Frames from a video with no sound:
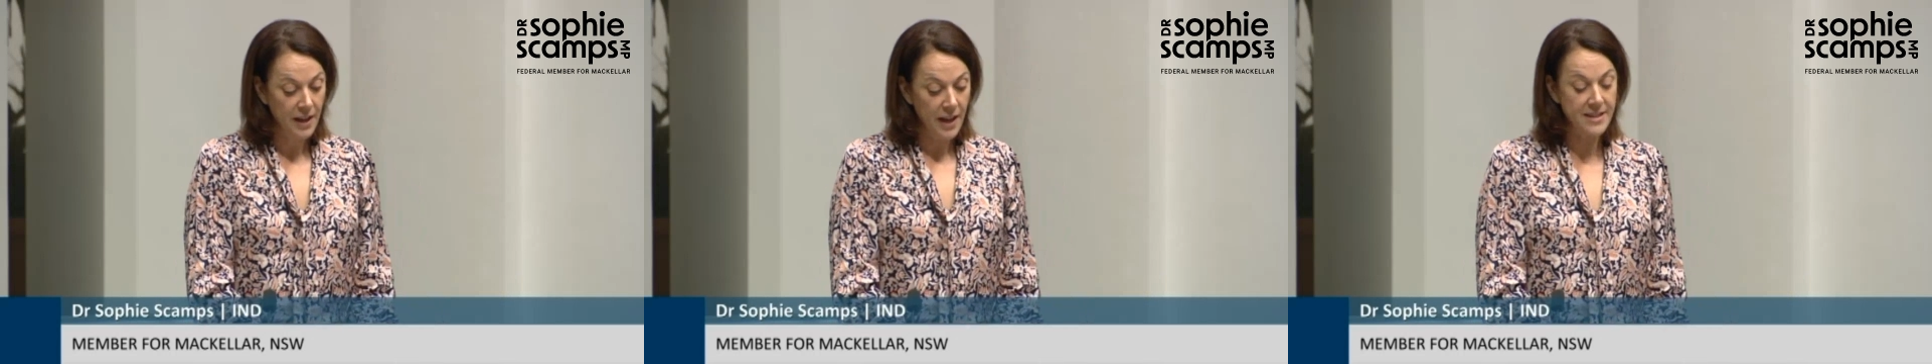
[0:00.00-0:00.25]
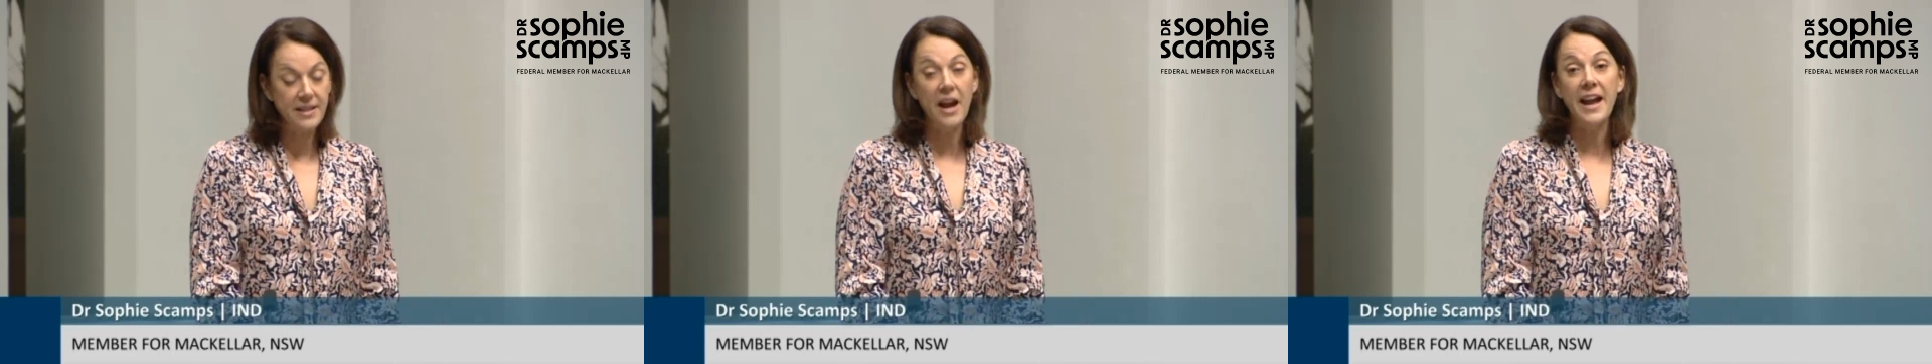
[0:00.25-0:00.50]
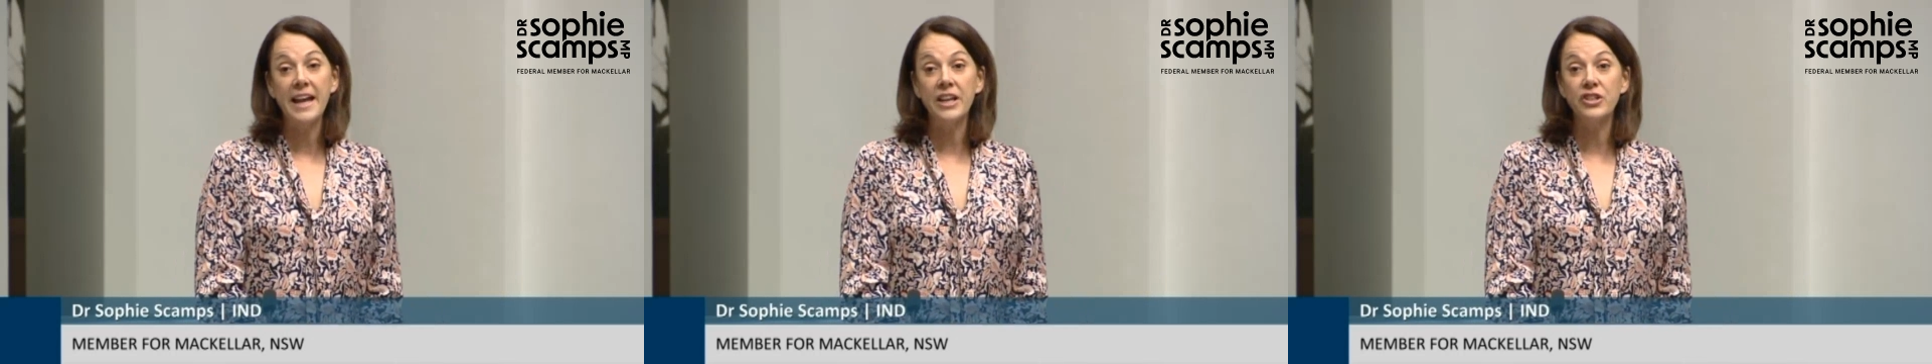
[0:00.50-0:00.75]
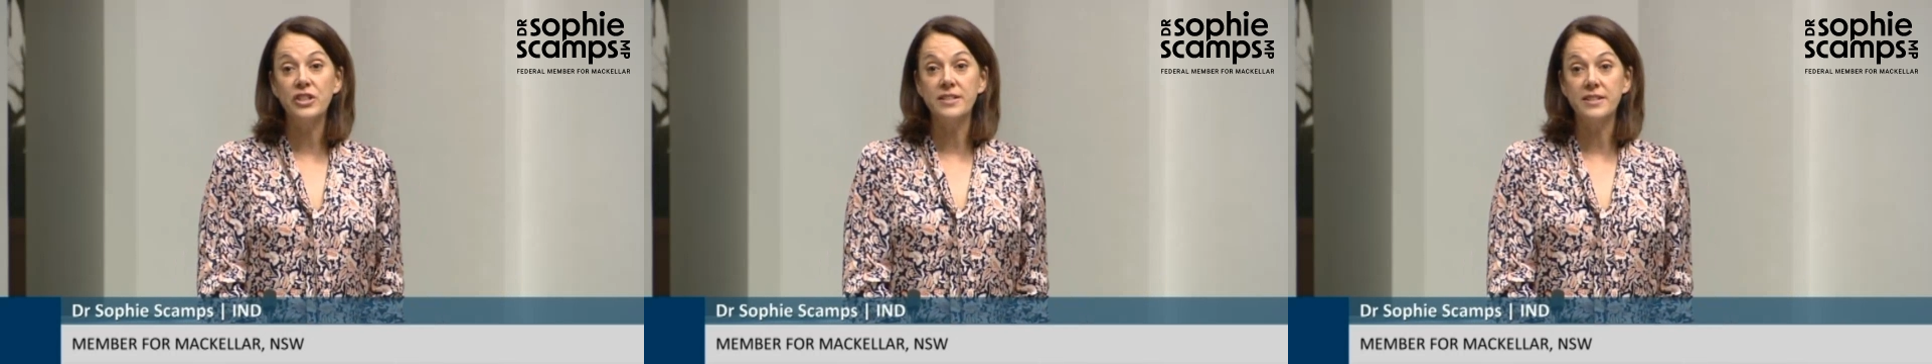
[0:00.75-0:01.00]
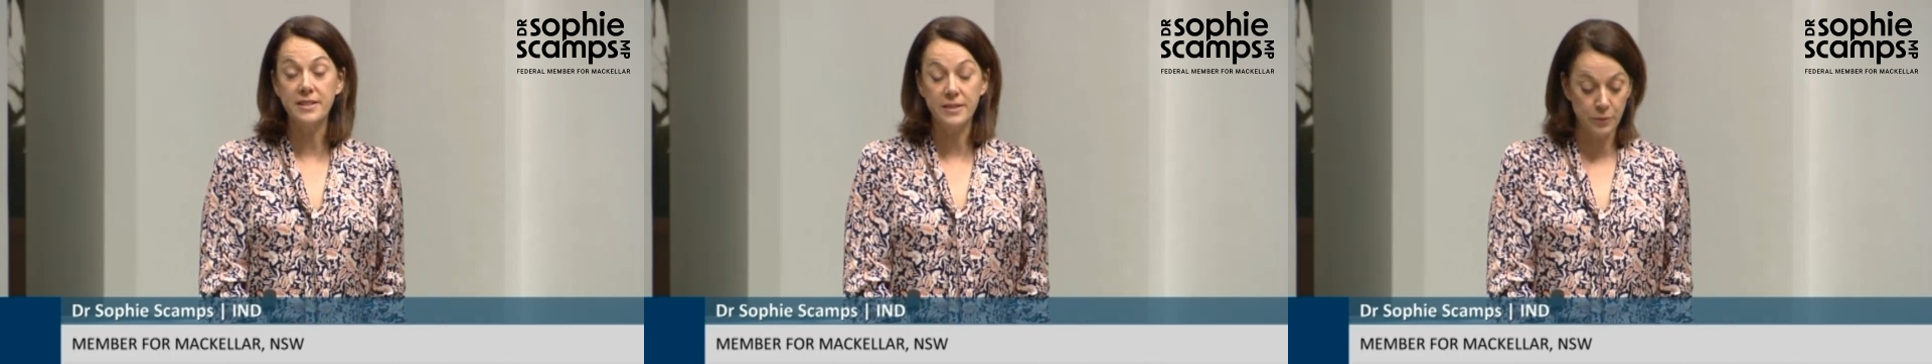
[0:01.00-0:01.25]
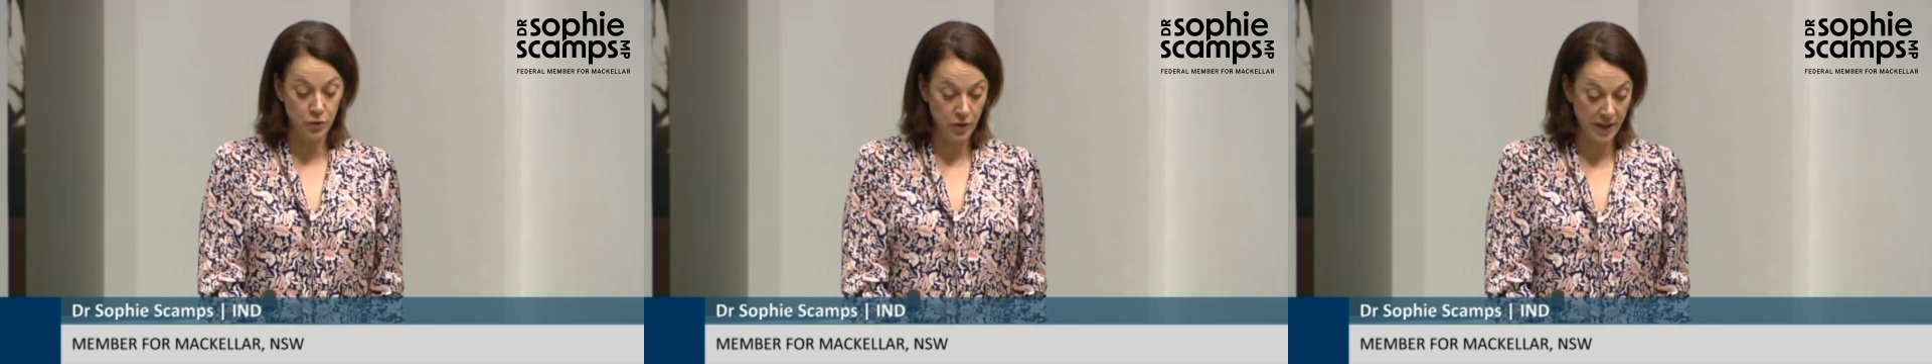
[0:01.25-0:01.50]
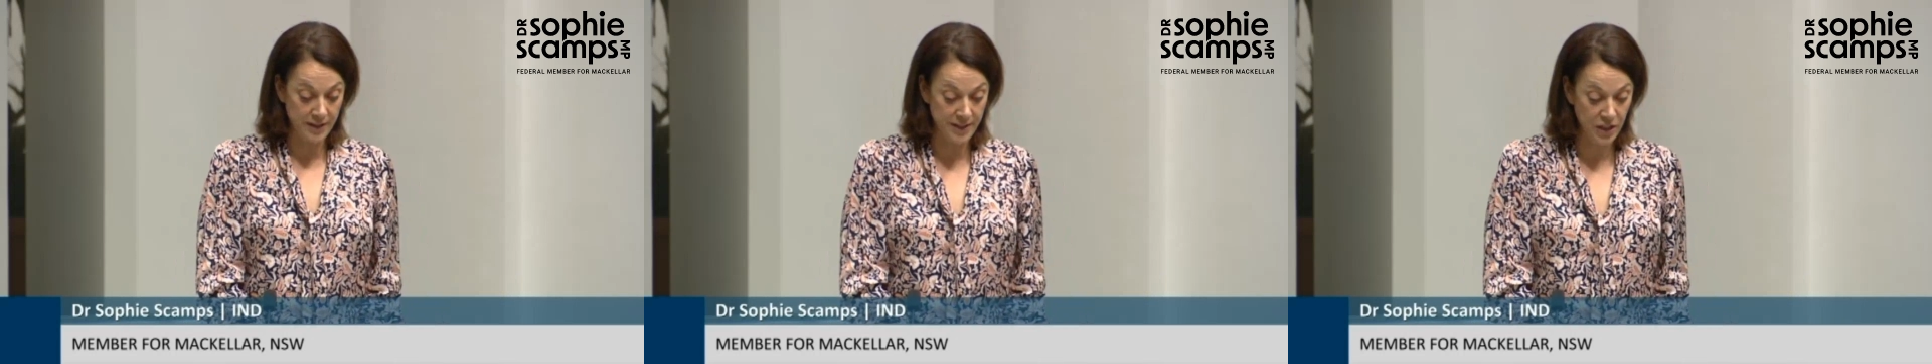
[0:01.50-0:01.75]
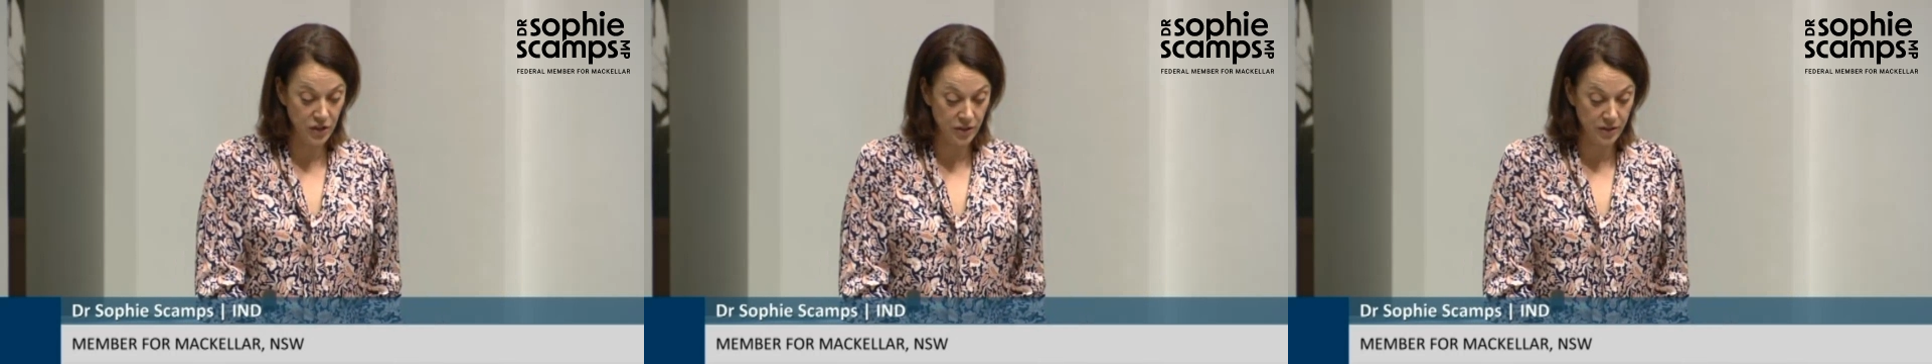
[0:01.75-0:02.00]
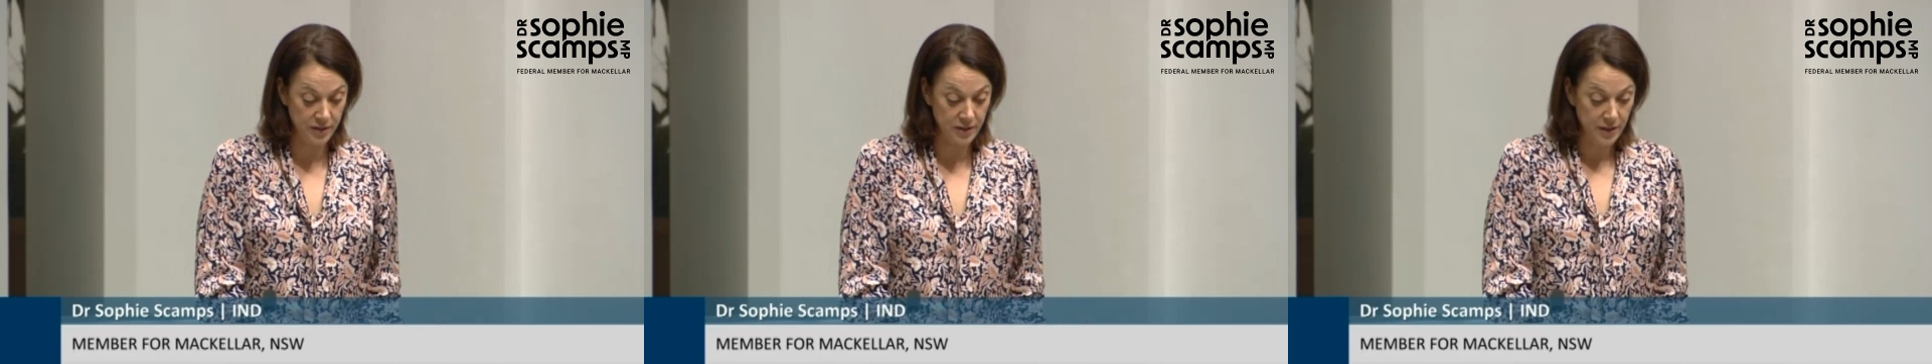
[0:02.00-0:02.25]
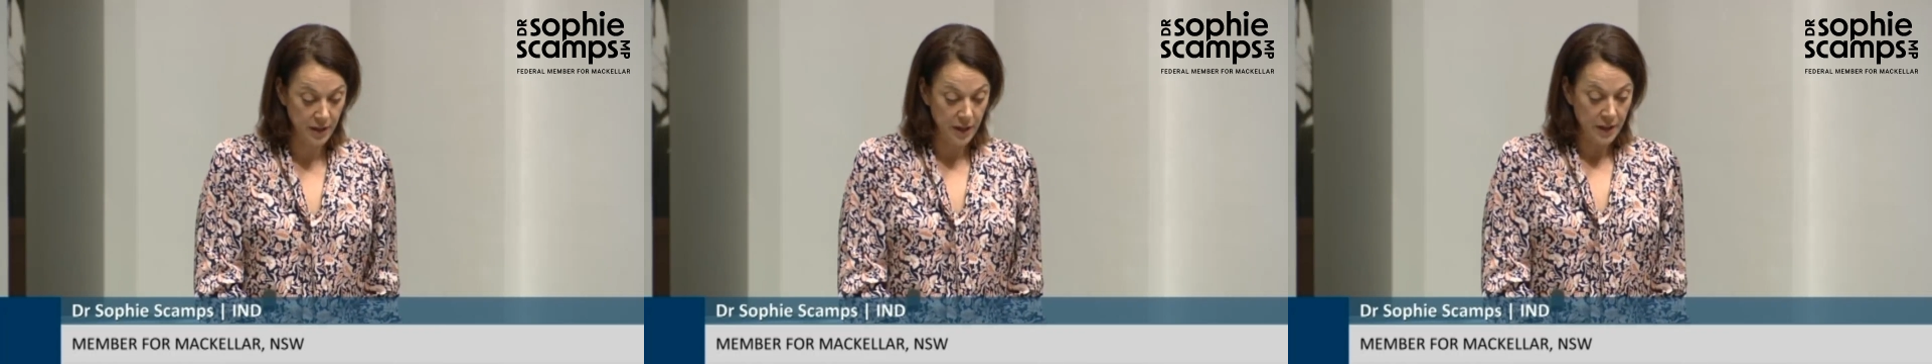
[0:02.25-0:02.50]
as our energy system transitions,